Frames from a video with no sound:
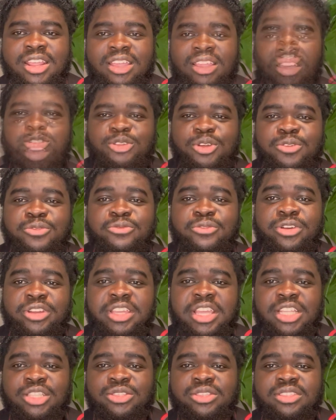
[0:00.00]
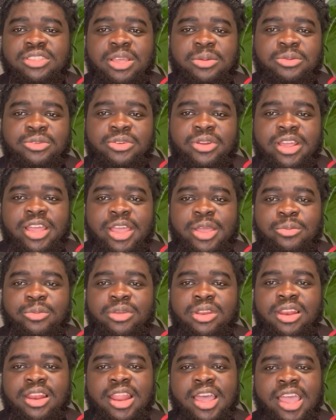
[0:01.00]
And don't forget to subscribe,
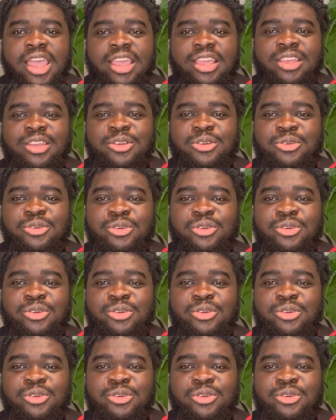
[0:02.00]
like,